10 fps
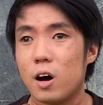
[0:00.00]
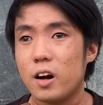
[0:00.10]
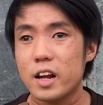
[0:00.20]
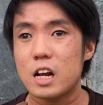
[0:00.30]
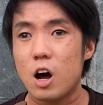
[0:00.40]

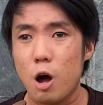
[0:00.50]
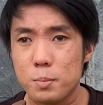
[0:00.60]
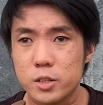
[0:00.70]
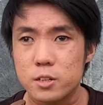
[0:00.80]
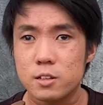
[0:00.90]
on an
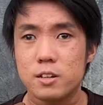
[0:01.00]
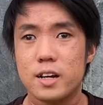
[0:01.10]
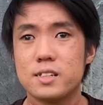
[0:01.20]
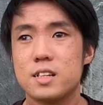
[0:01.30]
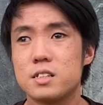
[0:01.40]
optional
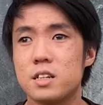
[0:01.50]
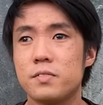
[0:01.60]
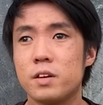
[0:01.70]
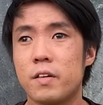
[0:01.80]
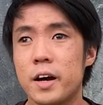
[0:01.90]

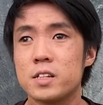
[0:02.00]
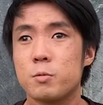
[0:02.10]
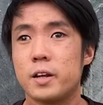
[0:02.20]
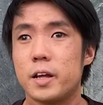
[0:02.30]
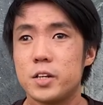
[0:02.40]
assistive device
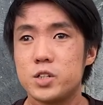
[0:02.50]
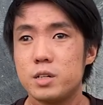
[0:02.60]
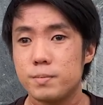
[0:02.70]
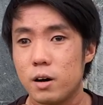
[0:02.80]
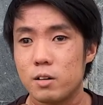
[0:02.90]
when a
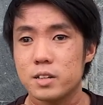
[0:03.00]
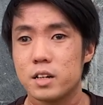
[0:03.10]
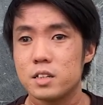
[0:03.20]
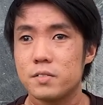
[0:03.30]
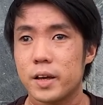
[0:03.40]
cheaper
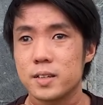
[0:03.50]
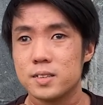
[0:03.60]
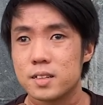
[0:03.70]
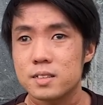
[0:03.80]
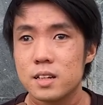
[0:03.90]
alternative
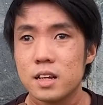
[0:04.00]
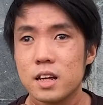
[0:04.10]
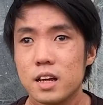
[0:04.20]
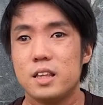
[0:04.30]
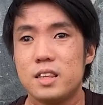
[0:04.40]
exists.
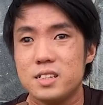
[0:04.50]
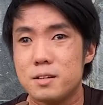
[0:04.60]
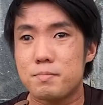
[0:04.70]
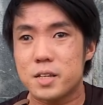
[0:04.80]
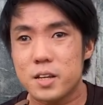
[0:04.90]
This
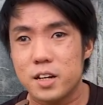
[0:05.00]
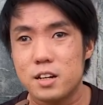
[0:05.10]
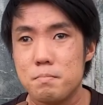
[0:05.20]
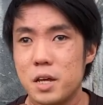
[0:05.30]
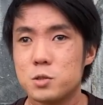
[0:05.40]
in
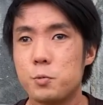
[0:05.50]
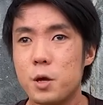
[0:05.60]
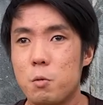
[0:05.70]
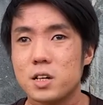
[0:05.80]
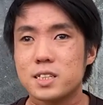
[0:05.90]
particular makes
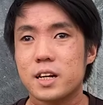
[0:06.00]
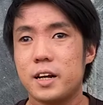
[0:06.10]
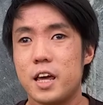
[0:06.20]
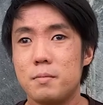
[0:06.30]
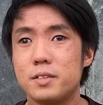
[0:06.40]
WeWalk's
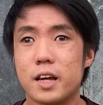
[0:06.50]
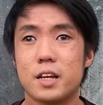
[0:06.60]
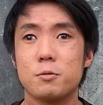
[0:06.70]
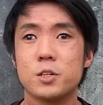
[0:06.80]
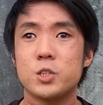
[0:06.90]
claim that
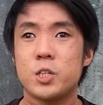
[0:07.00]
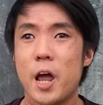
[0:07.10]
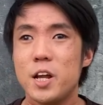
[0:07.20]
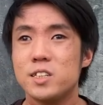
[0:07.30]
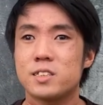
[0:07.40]
it will
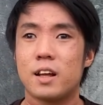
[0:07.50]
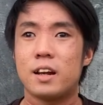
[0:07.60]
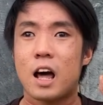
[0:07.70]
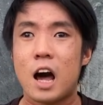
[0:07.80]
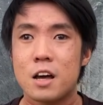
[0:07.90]
change the
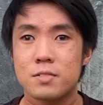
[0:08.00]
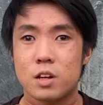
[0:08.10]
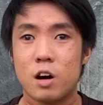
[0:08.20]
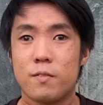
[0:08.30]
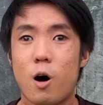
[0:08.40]
lives
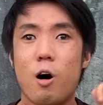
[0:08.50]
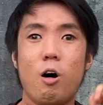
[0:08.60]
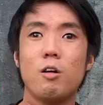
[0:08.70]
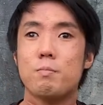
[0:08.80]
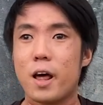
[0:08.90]
of
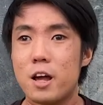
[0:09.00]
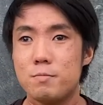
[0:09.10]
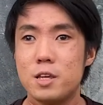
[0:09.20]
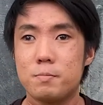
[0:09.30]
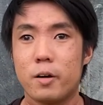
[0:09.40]
all
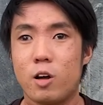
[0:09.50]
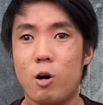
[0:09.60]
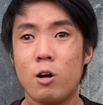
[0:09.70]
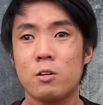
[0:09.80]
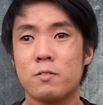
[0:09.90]
blind people
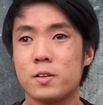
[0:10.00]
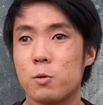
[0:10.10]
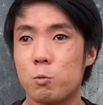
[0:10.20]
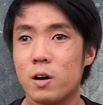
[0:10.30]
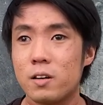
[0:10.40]
all over
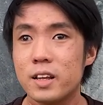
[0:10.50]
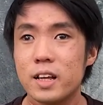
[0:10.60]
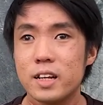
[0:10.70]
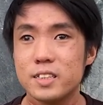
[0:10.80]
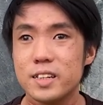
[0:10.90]
the world
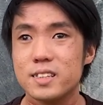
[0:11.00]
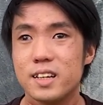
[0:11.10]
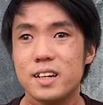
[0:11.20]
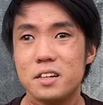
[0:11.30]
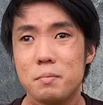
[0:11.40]
just
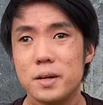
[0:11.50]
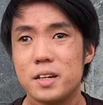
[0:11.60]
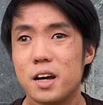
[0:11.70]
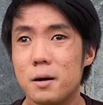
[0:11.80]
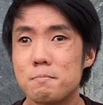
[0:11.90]
a little
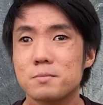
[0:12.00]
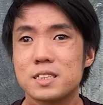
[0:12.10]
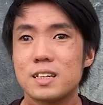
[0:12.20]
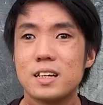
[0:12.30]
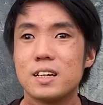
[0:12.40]
bit um,
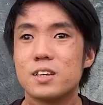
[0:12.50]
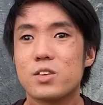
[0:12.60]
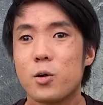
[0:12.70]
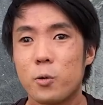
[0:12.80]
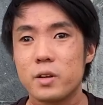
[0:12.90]

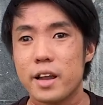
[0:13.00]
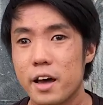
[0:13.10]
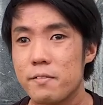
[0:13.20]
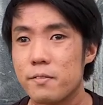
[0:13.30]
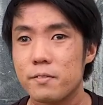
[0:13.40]
tone
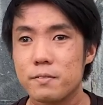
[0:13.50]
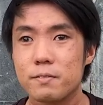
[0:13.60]
deaf.